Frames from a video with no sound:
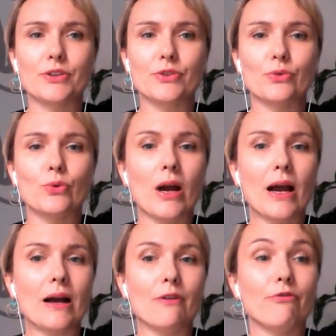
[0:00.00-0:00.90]
to
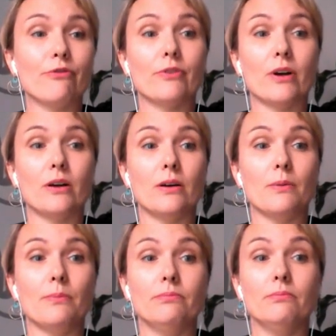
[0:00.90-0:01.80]
have
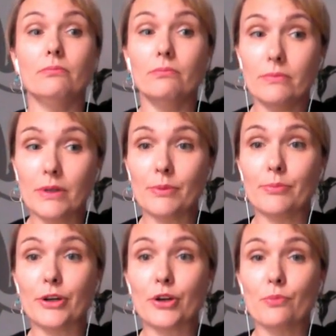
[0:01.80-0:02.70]
maybe
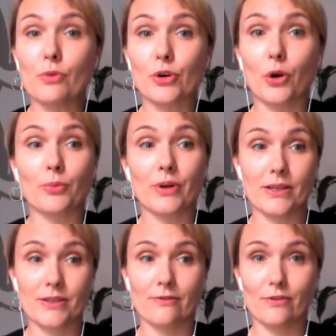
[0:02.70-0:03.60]
bigger, more
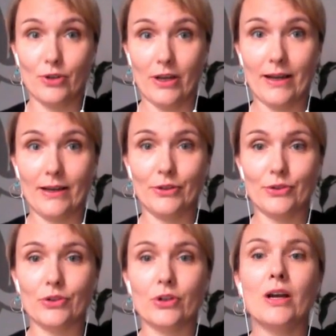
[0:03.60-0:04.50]
comprehensive look at
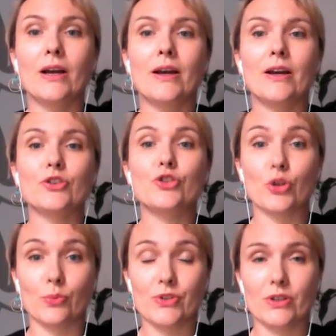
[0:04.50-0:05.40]
your
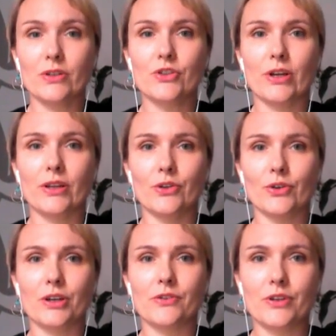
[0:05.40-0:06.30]
job search and your
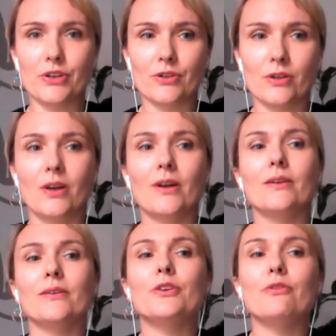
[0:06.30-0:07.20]
career
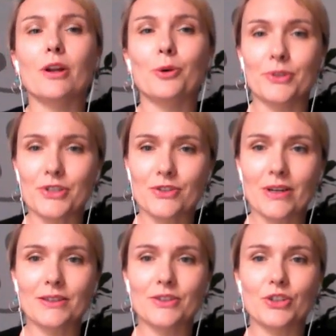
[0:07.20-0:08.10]
development
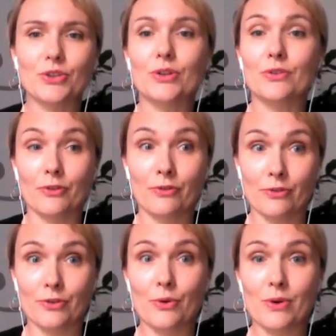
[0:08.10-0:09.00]
strategy, you can
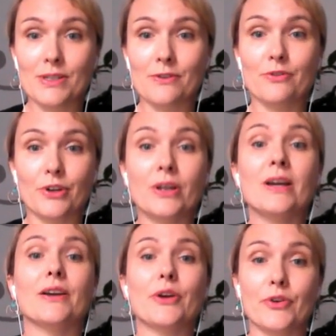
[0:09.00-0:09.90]
request a free
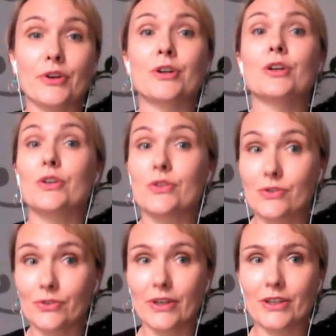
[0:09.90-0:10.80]
career
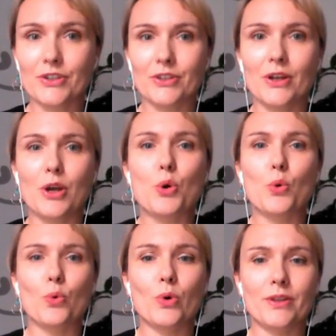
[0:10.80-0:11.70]
consultation
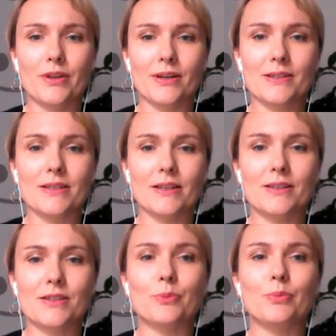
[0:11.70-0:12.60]
with us.
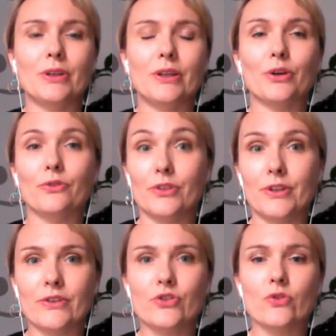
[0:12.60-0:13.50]
It's completely
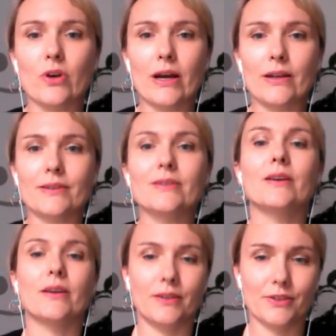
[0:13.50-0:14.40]
confidential and
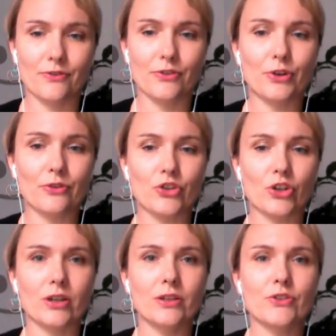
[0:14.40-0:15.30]
it's free of
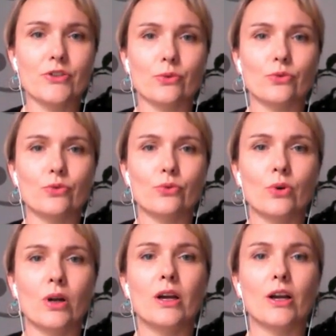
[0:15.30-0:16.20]
charge, so do
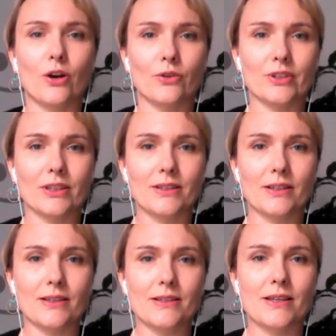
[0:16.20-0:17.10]
contact
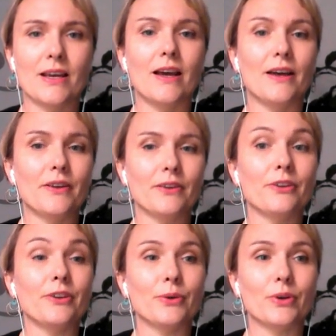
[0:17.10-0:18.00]
us. Another
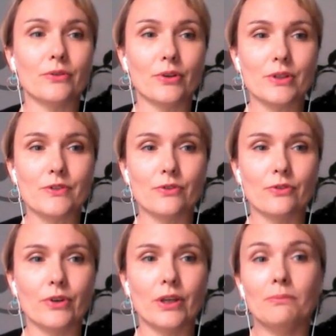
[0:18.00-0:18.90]
thing you can request for
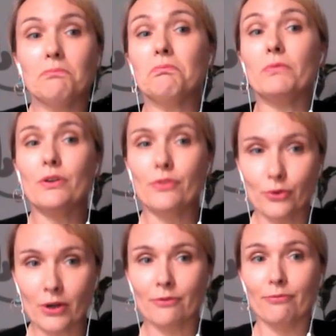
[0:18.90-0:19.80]
free, if you
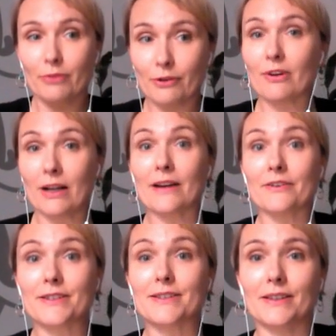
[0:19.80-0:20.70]
have
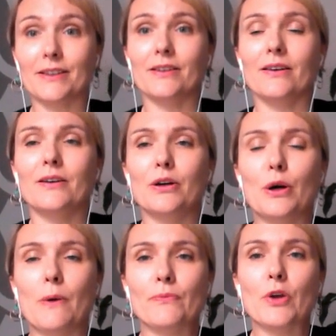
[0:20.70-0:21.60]
clarity
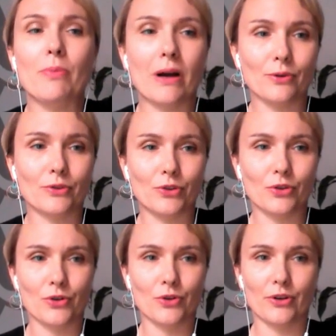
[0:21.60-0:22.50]
about
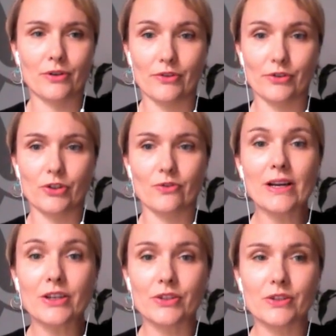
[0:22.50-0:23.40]
your career
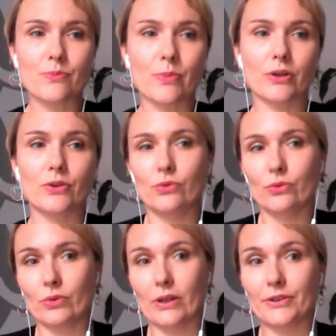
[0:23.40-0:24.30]
directions, but you
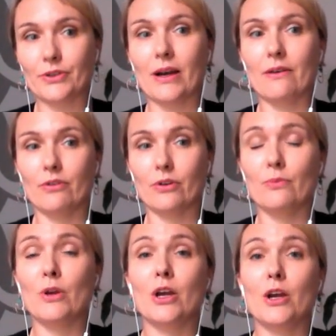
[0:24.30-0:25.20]
would like to have a
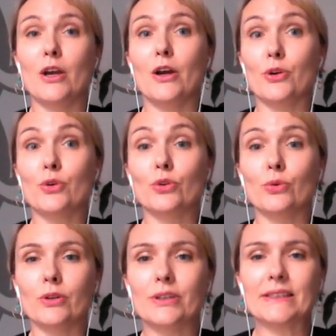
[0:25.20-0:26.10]
good
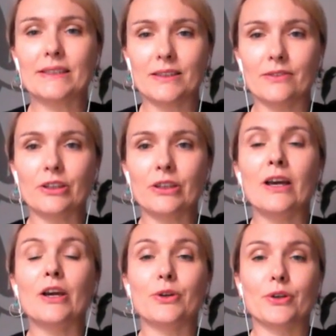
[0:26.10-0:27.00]
quality CV,
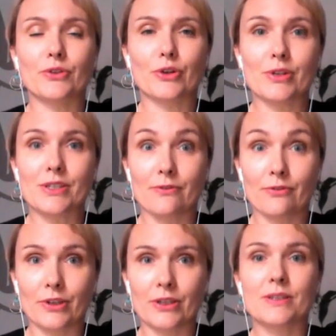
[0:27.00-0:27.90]
you can request a
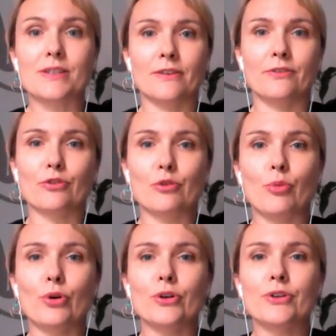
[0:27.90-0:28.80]
free CV
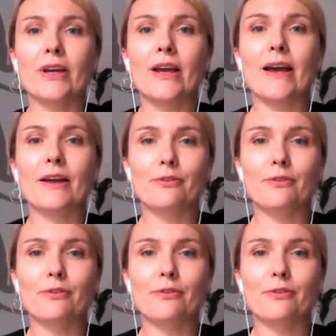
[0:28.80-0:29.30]
report. And